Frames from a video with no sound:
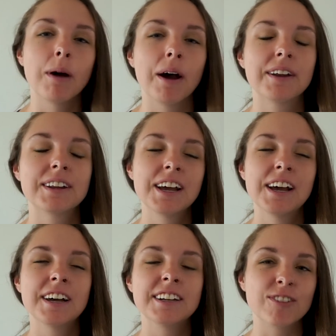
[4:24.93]
but
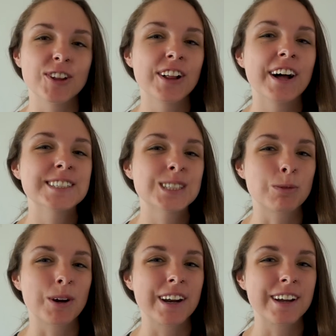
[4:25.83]
nevertheless,
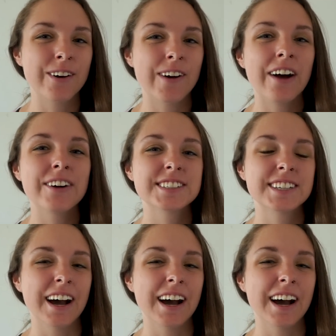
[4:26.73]
we're gonna go out.